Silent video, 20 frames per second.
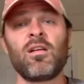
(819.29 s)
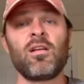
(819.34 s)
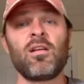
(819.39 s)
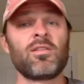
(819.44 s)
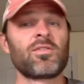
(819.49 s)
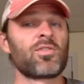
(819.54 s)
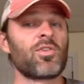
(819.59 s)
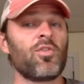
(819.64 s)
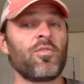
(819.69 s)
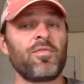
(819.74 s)

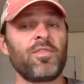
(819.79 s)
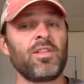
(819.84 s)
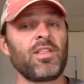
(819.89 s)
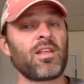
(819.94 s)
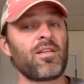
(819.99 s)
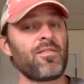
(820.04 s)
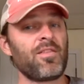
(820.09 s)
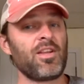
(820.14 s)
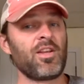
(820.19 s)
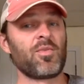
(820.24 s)
So hopefully
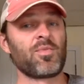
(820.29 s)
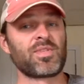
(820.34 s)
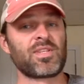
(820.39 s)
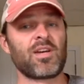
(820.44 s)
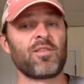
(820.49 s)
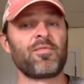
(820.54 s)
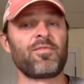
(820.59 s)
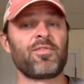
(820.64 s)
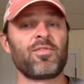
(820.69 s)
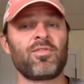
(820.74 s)
that video was
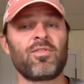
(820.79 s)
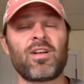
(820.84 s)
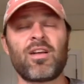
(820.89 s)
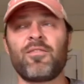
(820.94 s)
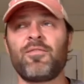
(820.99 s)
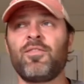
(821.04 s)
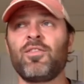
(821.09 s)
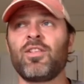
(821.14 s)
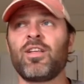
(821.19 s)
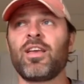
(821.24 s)
helpful. I
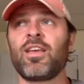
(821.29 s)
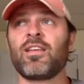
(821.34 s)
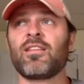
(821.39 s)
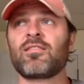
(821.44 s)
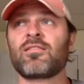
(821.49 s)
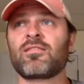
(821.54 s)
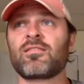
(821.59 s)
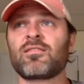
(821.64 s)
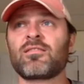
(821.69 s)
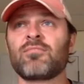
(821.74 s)
feel like
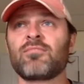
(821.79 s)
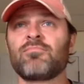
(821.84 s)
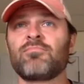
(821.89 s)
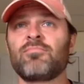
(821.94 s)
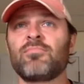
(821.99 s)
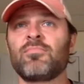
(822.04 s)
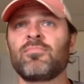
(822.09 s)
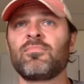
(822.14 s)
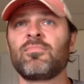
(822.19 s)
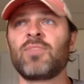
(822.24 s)
it's
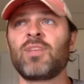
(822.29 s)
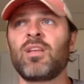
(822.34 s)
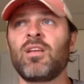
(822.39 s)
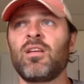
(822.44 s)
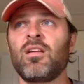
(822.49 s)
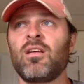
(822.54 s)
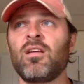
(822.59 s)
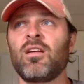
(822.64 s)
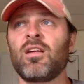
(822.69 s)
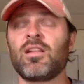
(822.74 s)

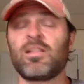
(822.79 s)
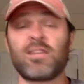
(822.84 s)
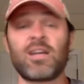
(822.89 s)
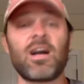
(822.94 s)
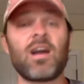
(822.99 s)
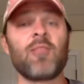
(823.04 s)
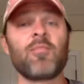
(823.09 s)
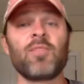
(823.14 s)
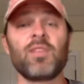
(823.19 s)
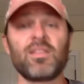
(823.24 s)
a
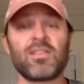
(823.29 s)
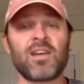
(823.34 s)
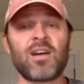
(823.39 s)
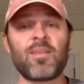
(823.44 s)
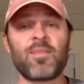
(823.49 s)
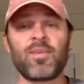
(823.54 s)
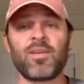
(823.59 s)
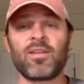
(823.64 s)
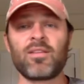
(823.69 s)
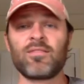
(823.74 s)
timely
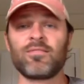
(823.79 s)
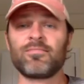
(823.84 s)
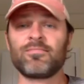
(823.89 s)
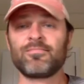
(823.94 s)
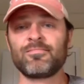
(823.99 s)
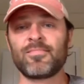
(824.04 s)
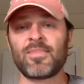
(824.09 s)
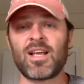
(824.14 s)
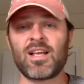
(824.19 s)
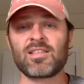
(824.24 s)
topic
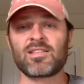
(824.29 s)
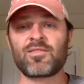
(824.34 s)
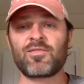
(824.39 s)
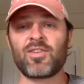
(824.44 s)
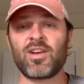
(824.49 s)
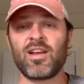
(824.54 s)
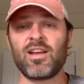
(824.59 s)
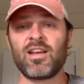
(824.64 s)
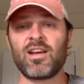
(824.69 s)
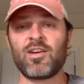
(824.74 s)
as of
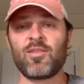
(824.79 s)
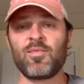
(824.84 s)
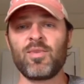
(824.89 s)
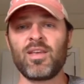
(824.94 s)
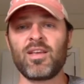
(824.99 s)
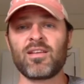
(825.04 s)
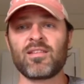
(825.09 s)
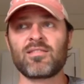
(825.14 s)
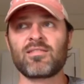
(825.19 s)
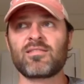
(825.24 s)
right now
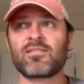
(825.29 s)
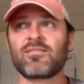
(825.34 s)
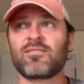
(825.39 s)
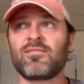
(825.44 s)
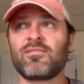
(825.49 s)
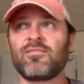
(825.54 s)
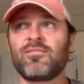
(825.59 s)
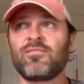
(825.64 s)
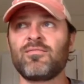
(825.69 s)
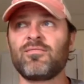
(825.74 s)
because
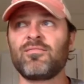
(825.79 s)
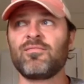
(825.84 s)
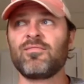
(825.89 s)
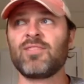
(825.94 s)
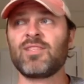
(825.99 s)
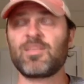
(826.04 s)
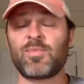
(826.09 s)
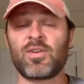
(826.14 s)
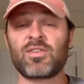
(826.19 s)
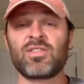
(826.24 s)

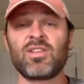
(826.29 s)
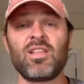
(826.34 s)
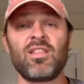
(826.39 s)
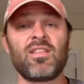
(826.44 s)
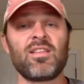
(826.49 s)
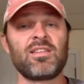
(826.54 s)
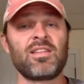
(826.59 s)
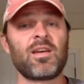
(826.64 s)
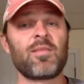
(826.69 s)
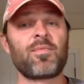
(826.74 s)
especially the
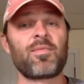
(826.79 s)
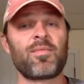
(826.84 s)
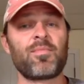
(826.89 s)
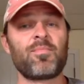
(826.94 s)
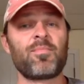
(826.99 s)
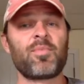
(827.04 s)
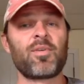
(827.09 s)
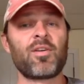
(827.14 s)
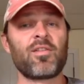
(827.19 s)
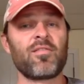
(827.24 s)
depth
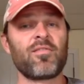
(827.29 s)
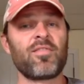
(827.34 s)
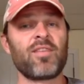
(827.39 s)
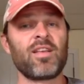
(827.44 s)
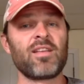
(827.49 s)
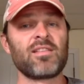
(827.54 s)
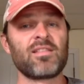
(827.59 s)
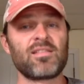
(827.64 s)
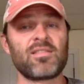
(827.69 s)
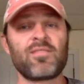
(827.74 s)
part of
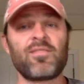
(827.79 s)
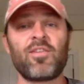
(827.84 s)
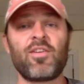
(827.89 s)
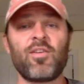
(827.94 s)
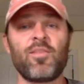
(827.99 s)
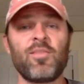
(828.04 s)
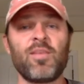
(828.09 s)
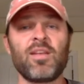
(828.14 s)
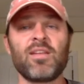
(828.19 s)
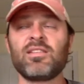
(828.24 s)
things is a very
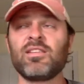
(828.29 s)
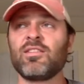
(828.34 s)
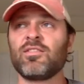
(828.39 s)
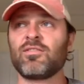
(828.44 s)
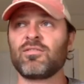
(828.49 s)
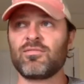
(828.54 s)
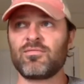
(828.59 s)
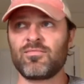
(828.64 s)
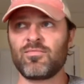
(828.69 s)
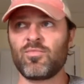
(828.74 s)
big
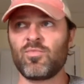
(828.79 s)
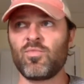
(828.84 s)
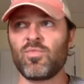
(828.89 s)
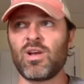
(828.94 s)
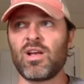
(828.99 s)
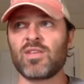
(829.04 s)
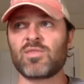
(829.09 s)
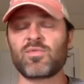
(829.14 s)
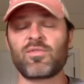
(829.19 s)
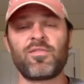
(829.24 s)
deal
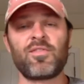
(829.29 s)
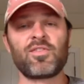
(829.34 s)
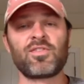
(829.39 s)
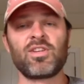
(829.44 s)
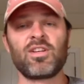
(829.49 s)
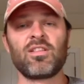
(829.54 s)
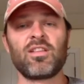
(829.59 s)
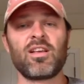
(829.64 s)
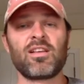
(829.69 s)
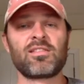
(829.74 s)
as we're
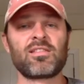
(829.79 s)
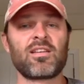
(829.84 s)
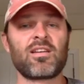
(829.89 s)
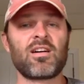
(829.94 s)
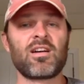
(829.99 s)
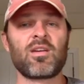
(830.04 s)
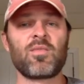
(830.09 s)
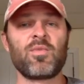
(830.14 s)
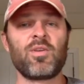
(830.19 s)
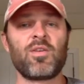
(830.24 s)
fishing Lake
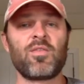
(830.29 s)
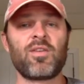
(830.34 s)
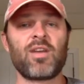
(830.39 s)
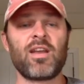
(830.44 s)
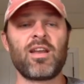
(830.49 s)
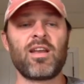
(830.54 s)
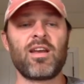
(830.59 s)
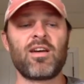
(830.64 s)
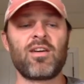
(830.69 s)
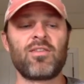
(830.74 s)
Sakakawea right
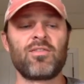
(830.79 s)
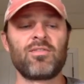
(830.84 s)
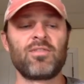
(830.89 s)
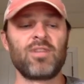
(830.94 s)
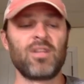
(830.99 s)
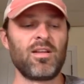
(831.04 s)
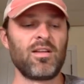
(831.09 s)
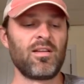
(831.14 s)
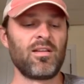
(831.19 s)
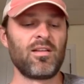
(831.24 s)
now
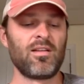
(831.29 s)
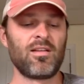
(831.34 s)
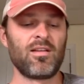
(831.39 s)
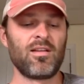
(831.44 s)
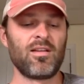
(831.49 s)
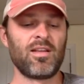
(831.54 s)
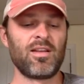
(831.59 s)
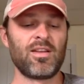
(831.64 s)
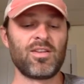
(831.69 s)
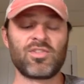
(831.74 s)

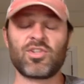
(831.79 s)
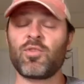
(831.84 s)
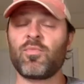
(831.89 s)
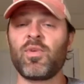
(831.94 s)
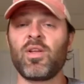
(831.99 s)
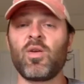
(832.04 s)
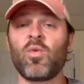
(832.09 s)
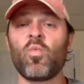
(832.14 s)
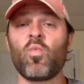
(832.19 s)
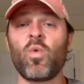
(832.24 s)
and
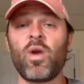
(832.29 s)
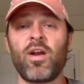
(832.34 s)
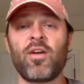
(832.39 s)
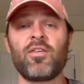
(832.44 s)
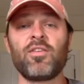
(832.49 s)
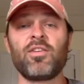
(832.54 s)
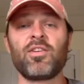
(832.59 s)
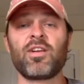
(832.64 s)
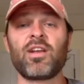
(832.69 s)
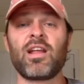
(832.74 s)
determining where
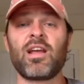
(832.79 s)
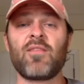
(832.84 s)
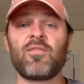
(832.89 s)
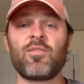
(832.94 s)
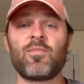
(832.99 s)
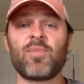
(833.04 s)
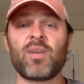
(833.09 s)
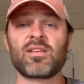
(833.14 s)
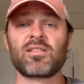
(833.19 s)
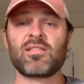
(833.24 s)
you're going to have
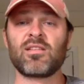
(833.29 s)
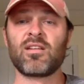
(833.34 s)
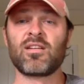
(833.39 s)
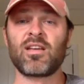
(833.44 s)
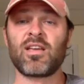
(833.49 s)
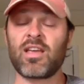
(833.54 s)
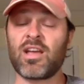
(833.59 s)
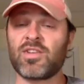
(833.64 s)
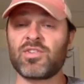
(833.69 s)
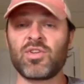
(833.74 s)
your best luck
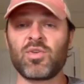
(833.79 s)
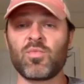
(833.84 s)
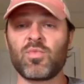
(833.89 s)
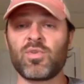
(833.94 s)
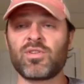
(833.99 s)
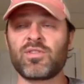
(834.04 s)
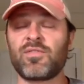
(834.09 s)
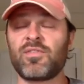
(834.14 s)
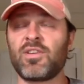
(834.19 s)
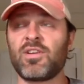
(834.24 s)
at catching
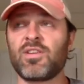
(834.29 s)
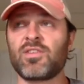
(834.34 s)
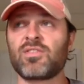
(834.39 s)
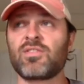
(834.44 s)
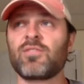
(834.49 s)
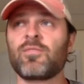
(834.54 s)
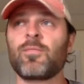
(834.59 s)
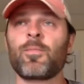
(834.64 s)
which fish.